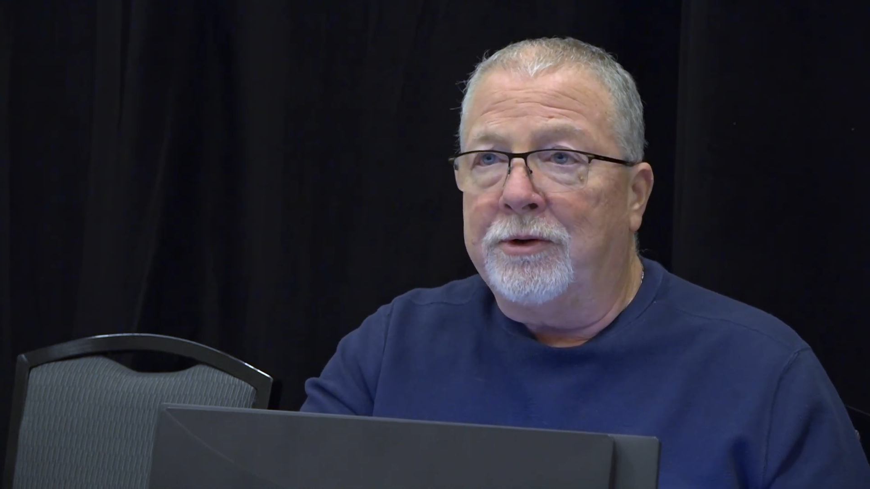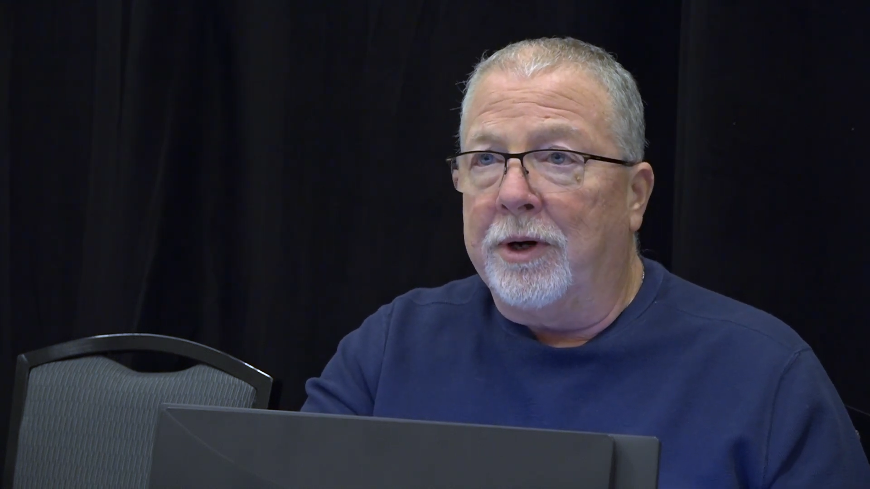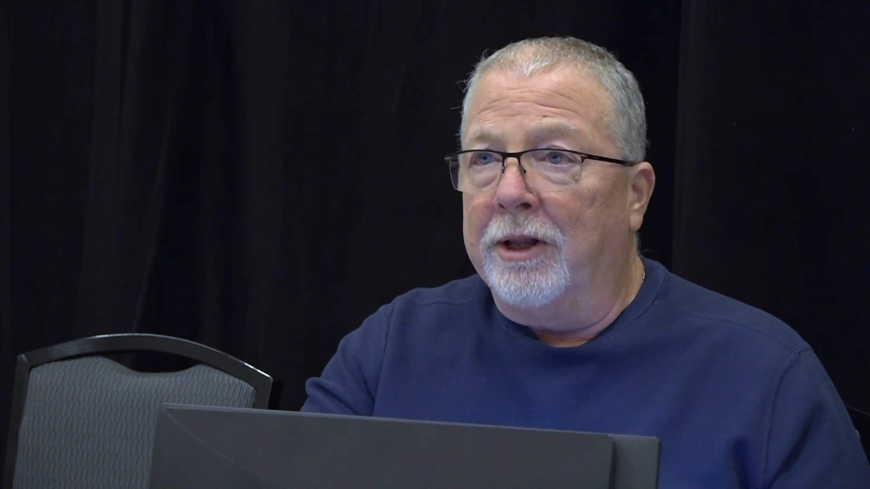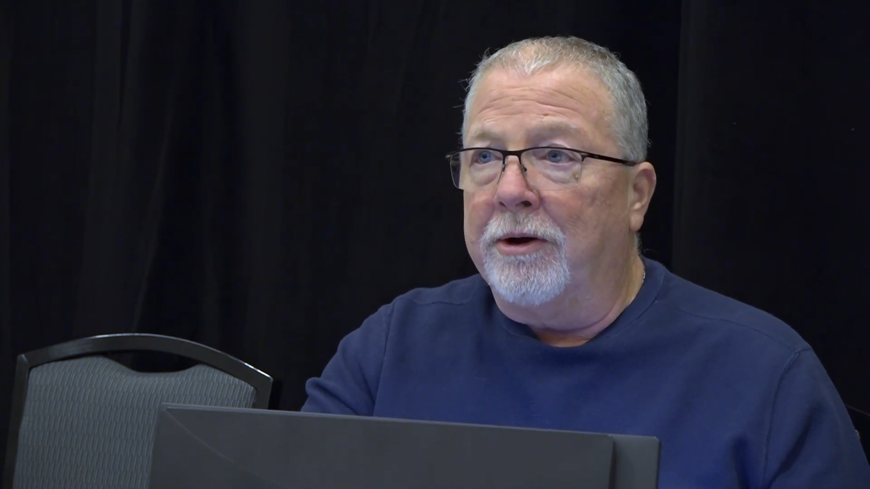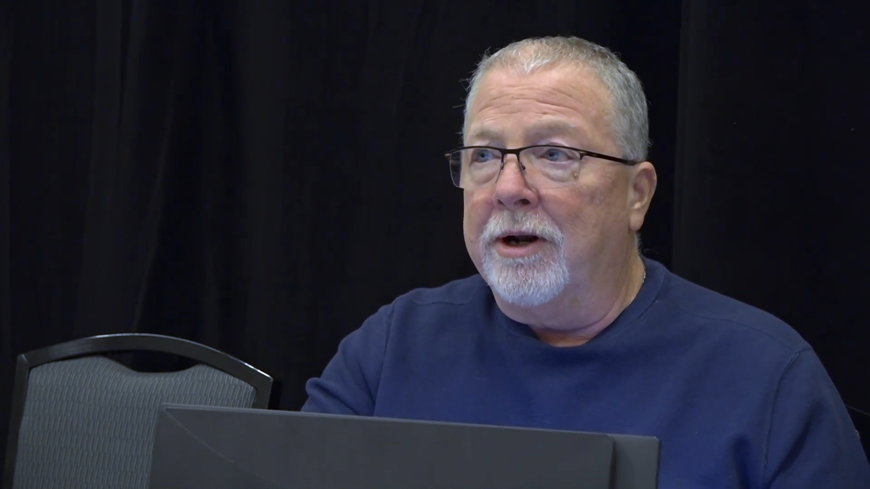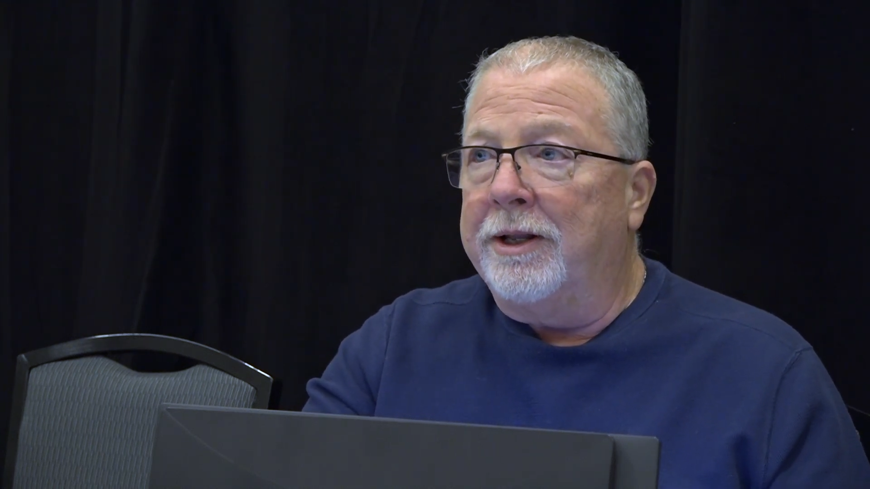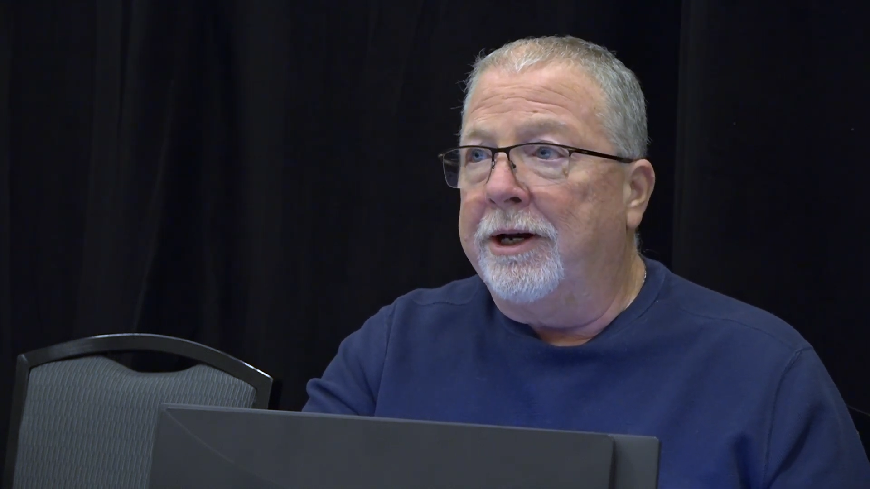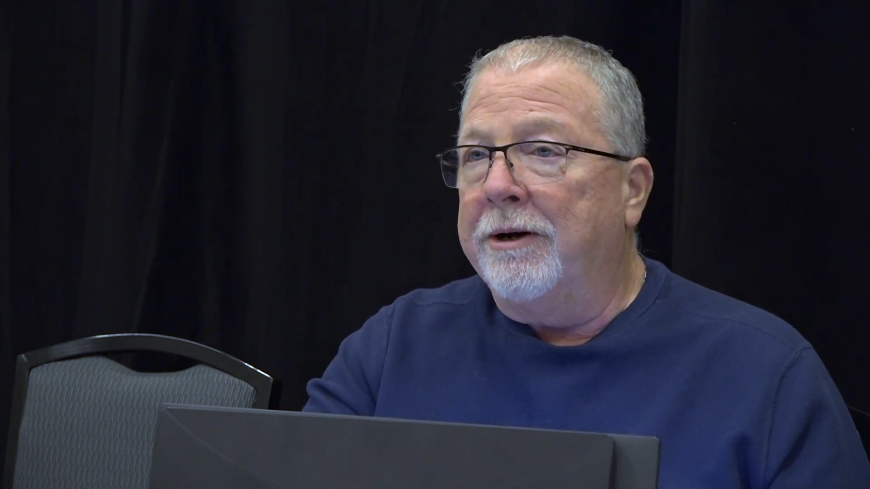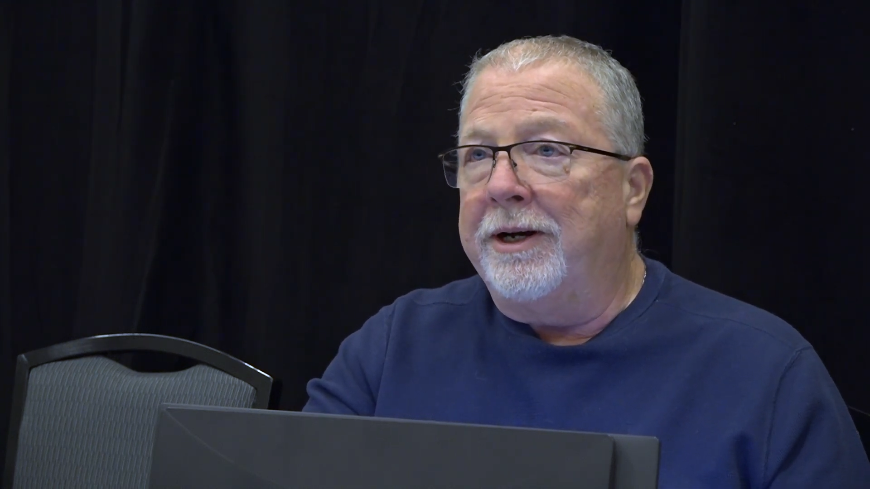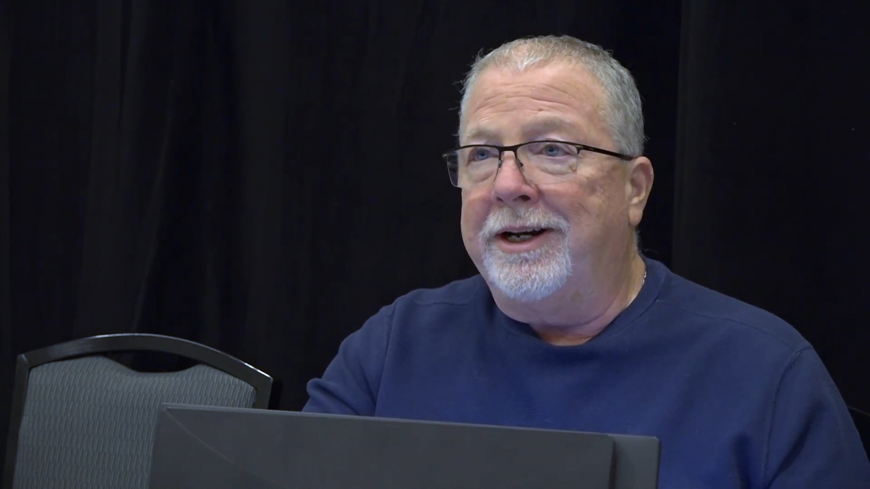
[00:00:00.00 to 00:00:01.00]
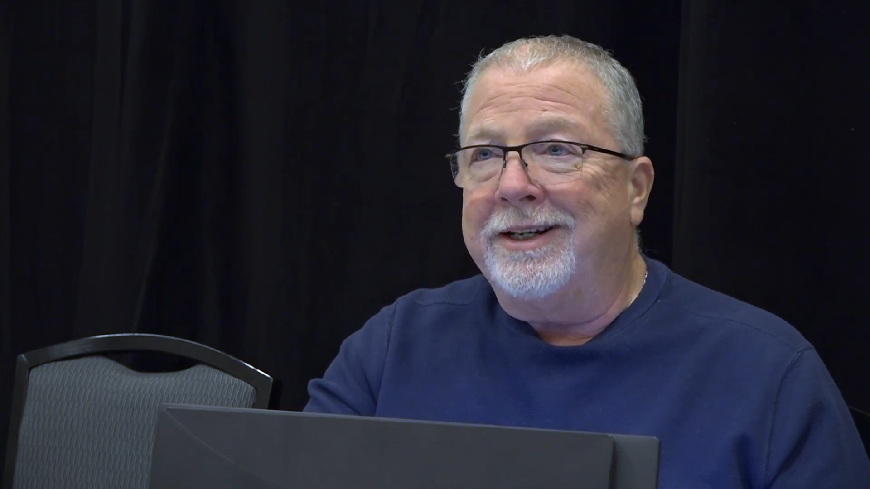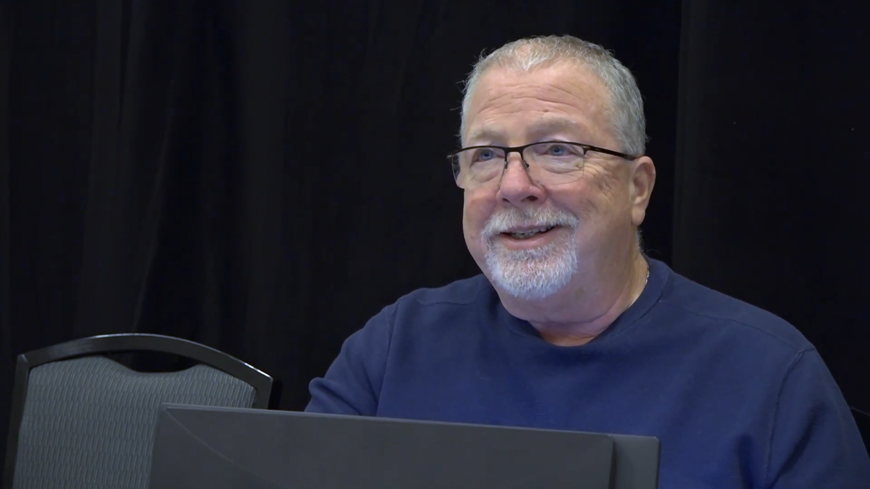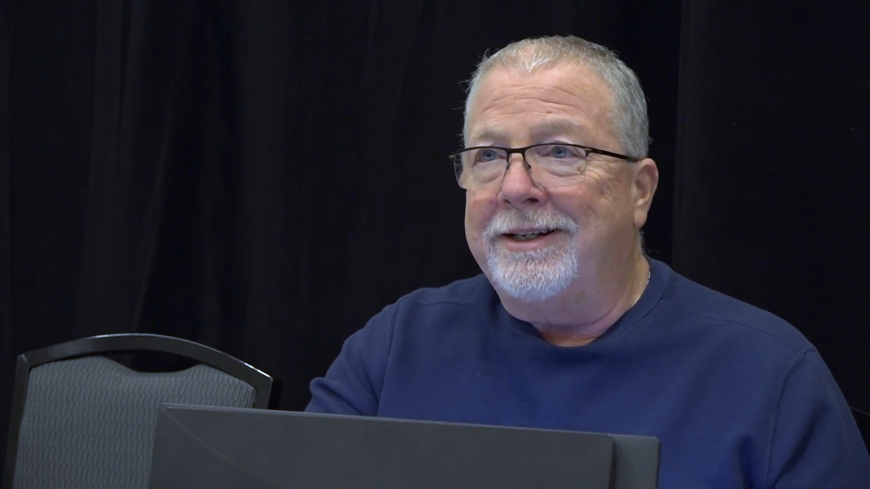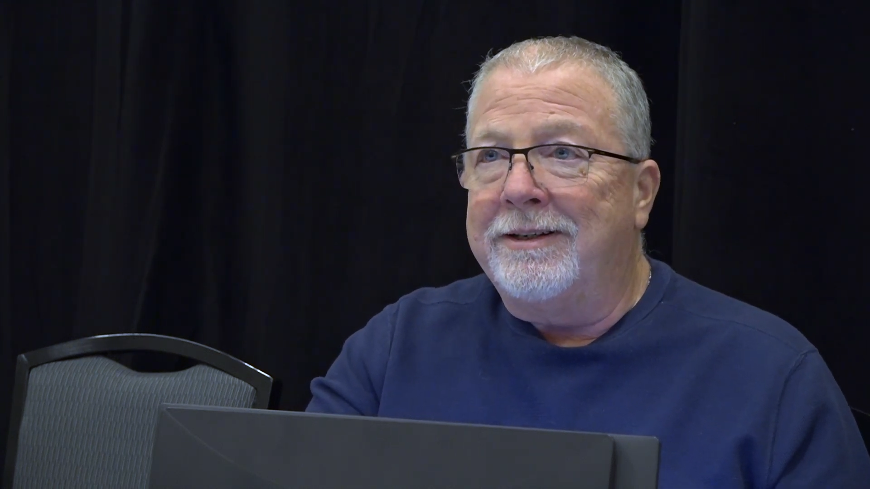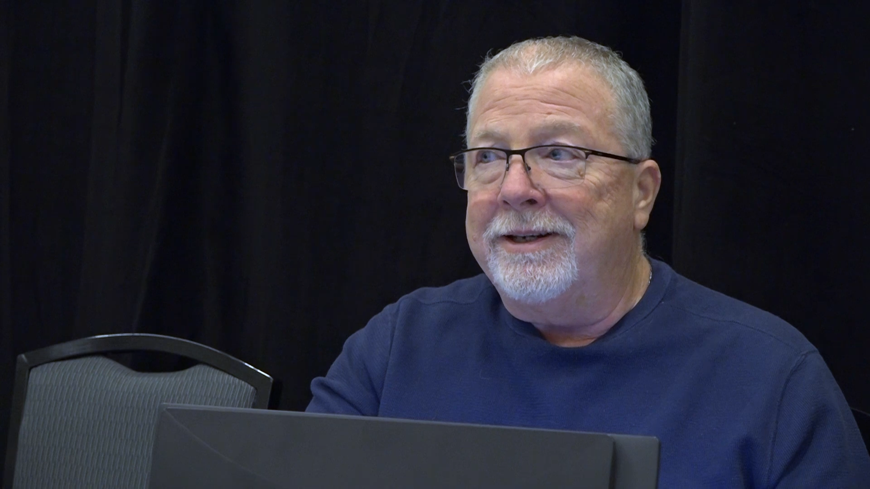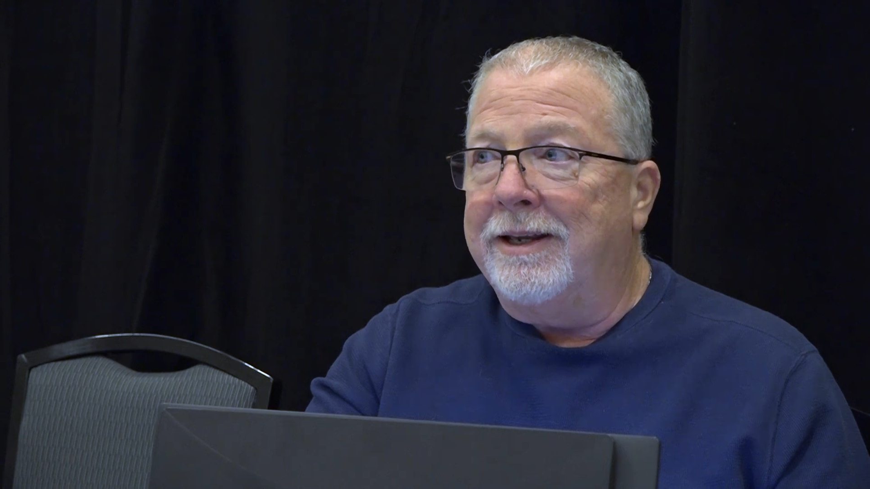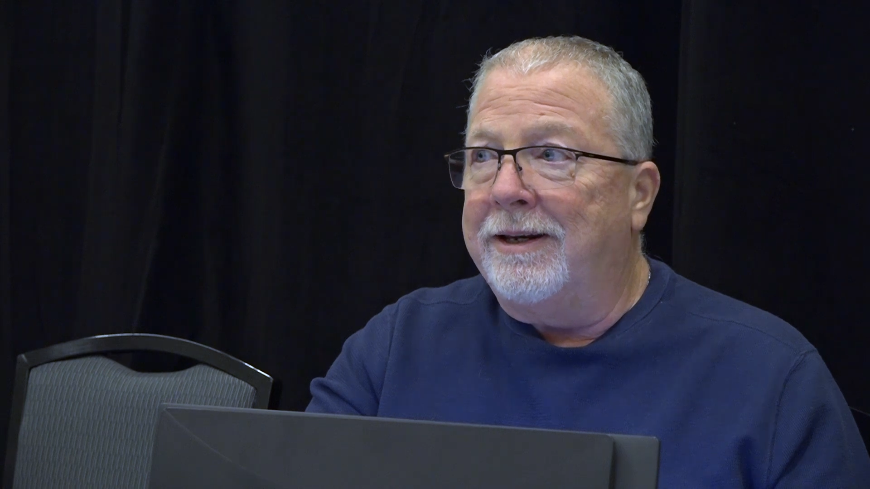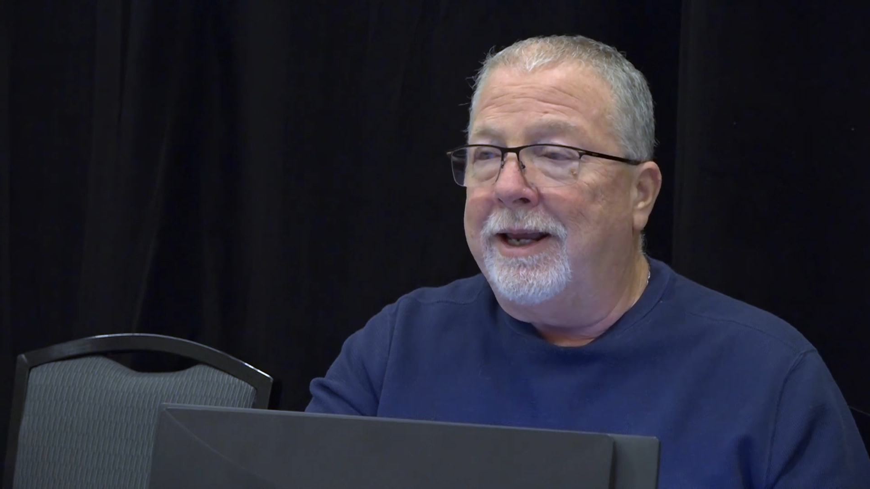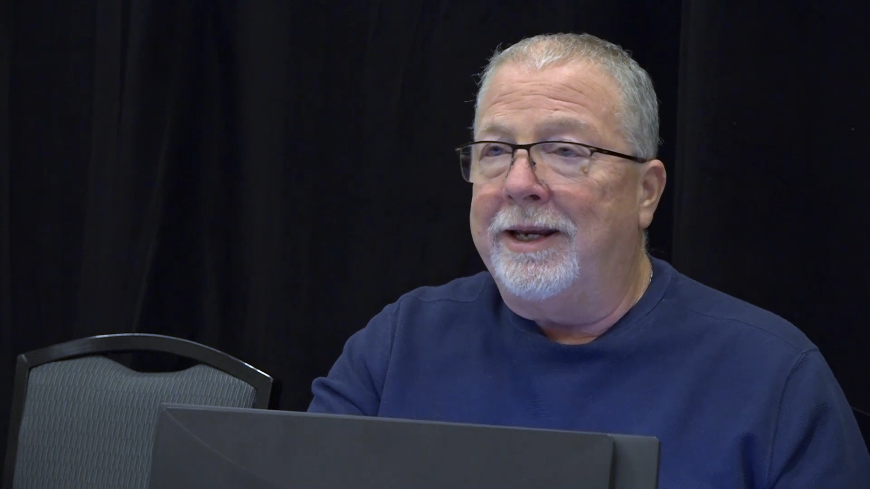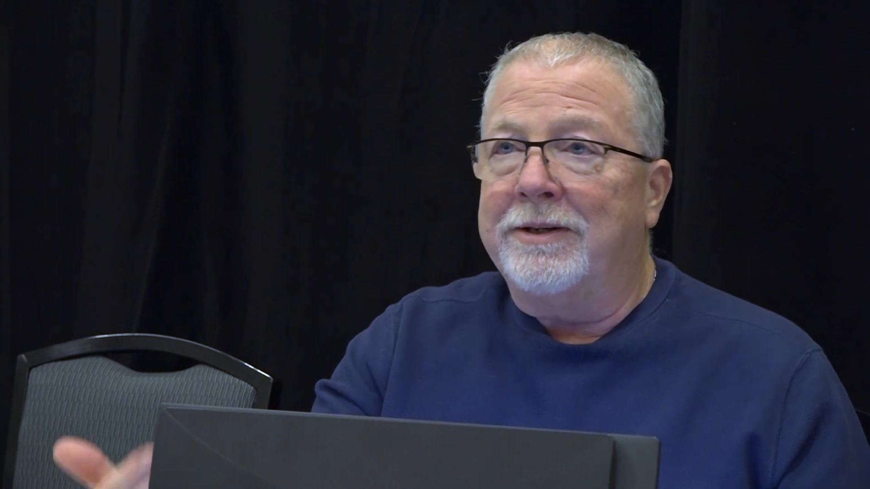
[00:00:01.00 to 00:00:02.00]
trailer on there and it exceeds 10
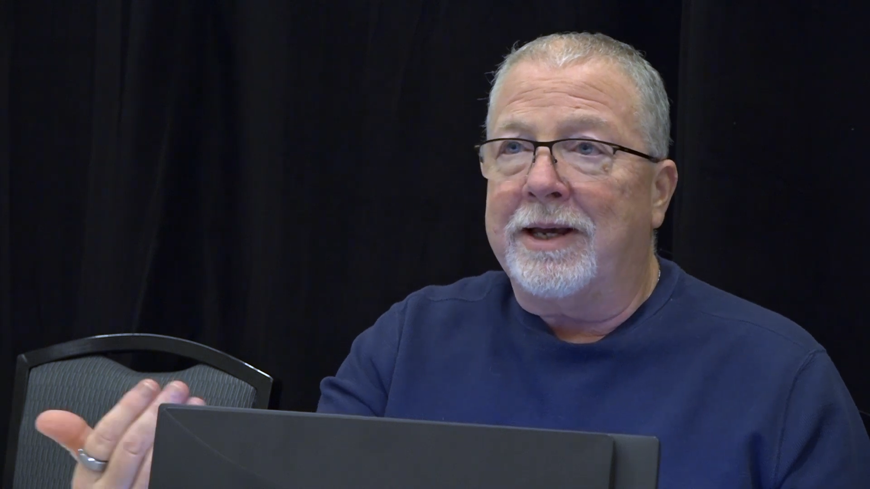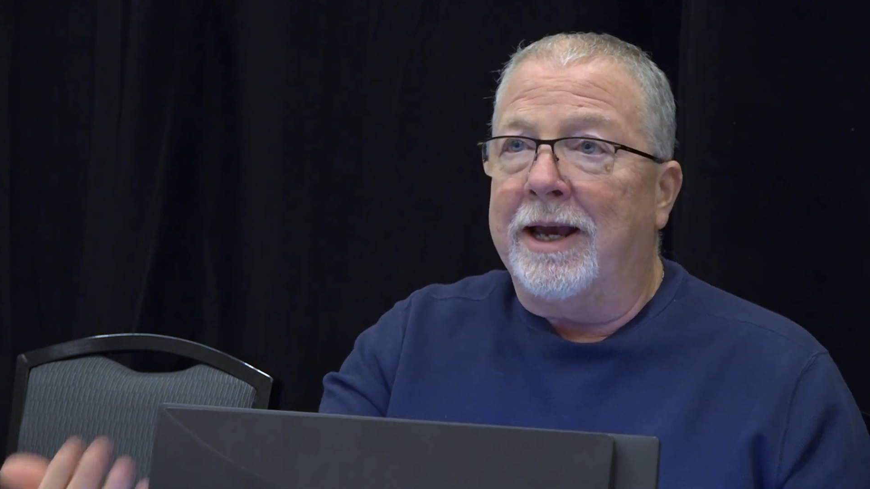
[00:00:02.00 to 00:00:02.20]
days,